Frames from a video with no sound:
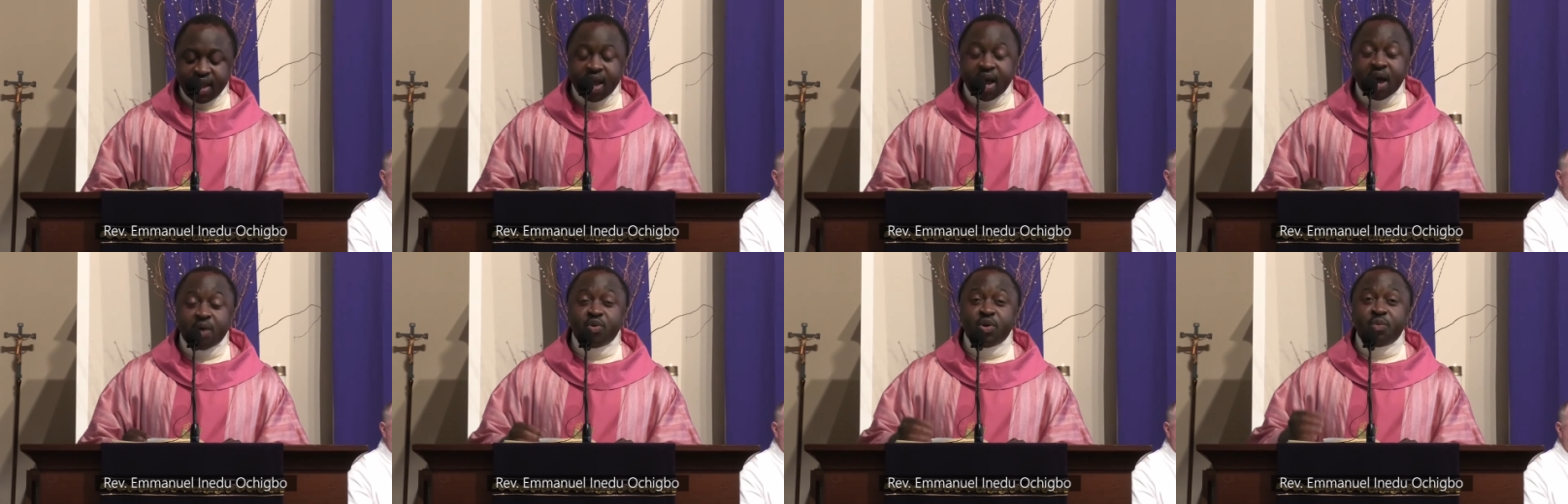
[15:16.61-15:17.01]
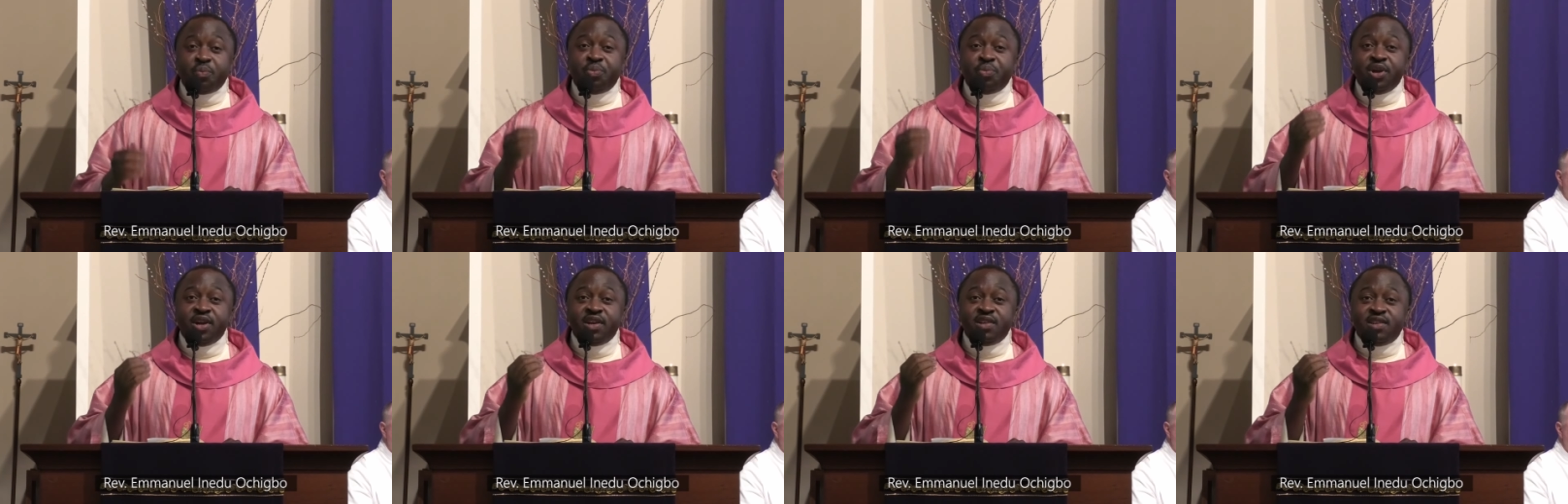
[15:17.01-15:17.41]
I will
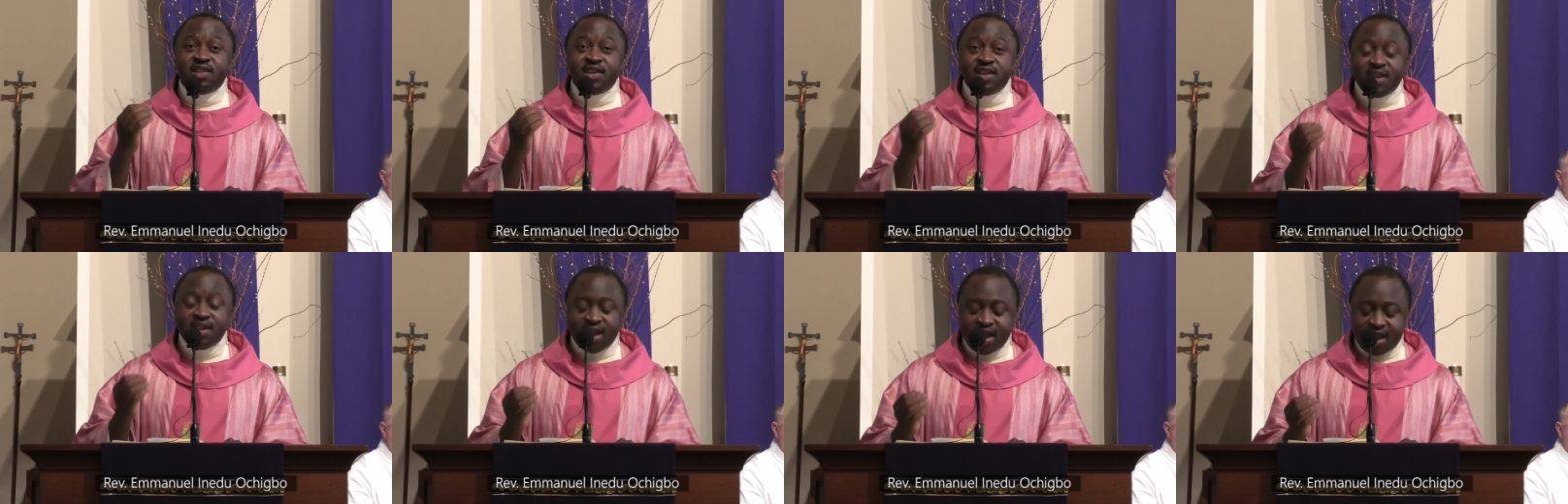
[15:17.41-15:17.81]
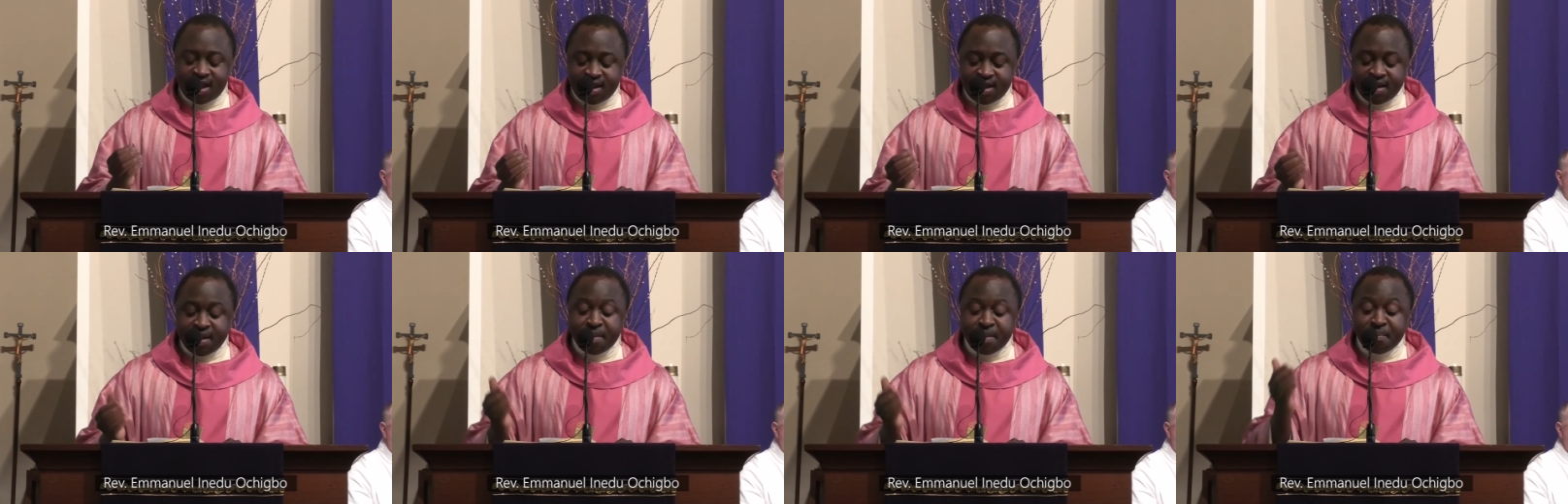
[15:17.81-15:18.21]
bring dinner
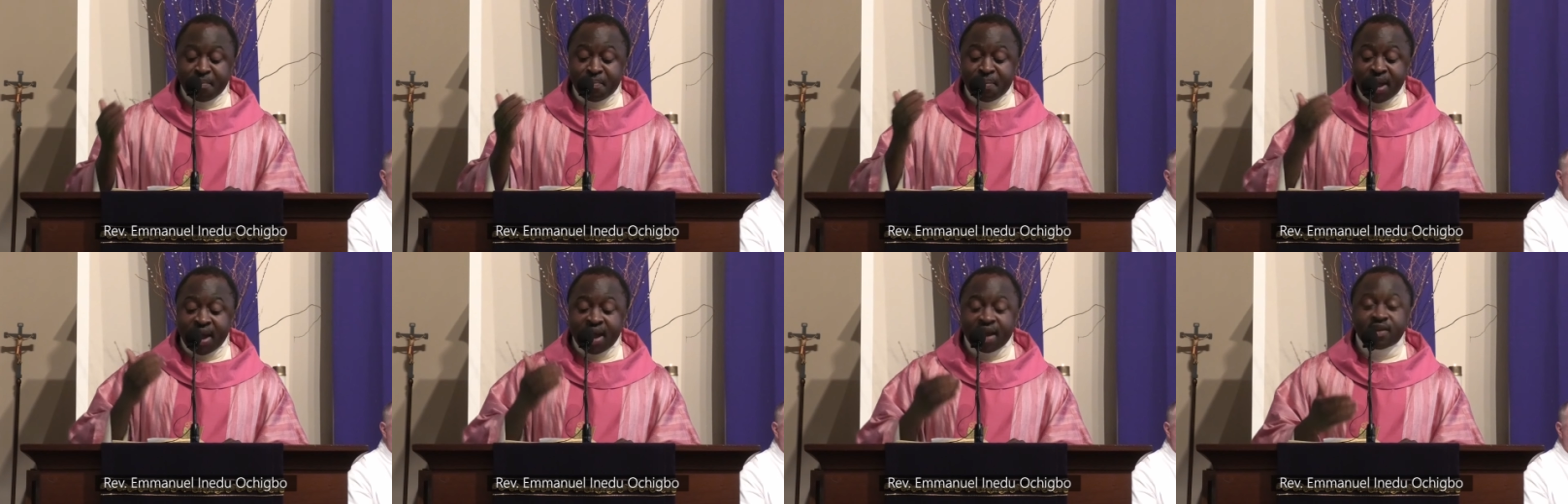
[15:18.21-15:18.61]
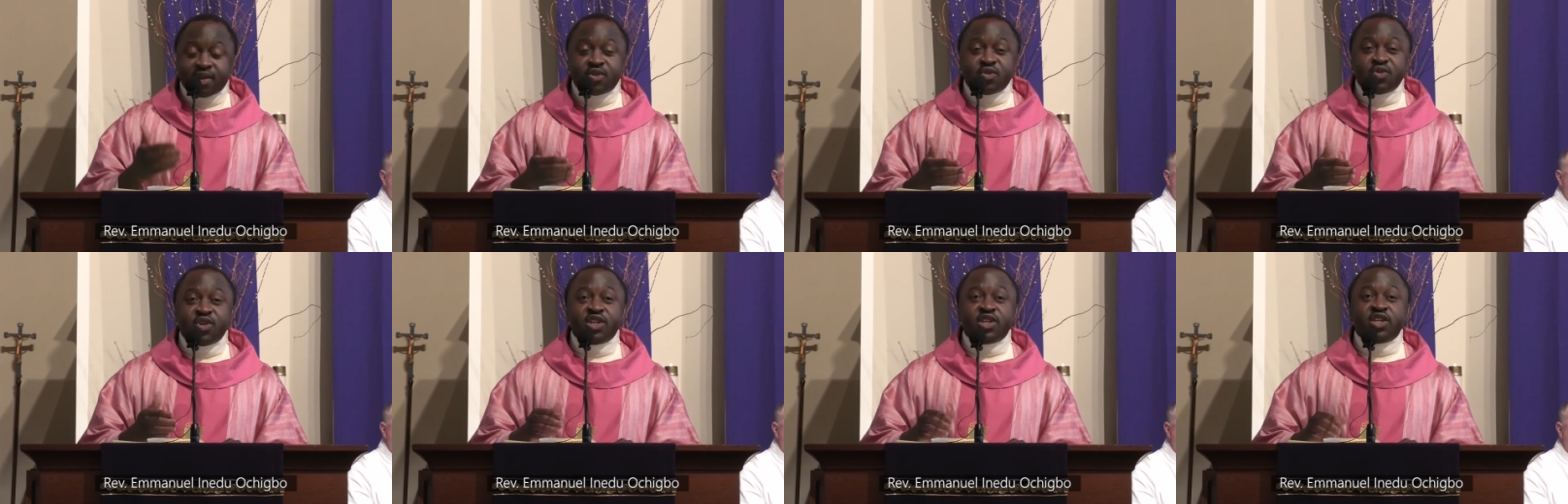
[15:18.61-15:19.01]
back
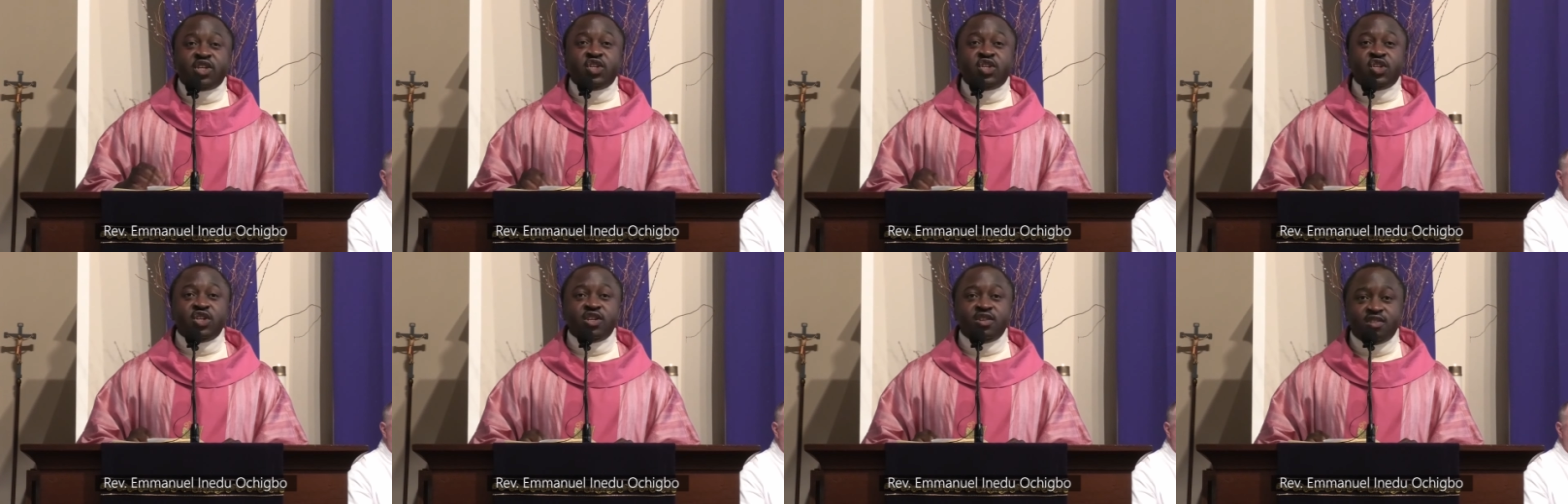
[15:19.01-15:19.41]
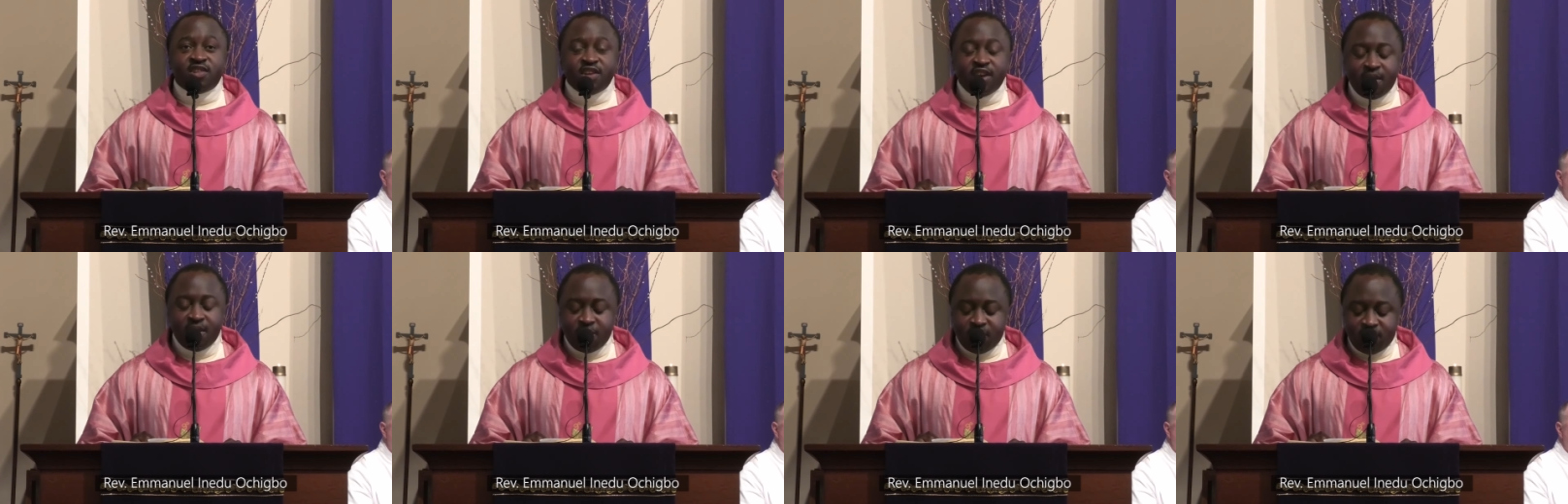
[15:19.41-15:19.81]
to the kitchen
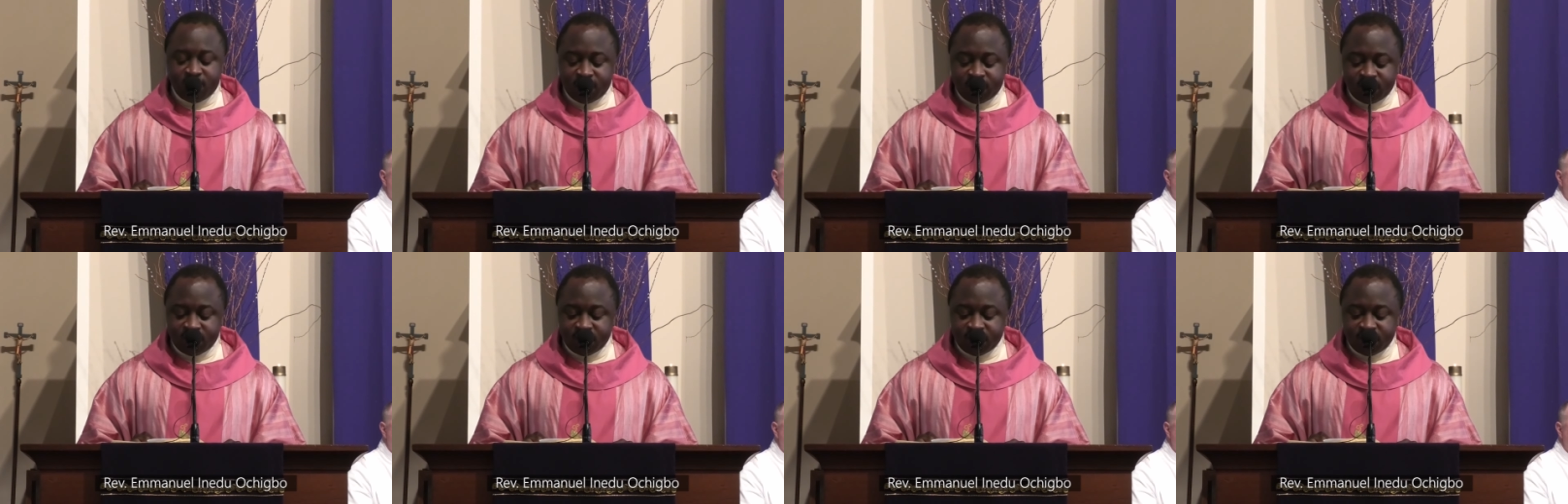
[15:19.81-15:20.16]
table,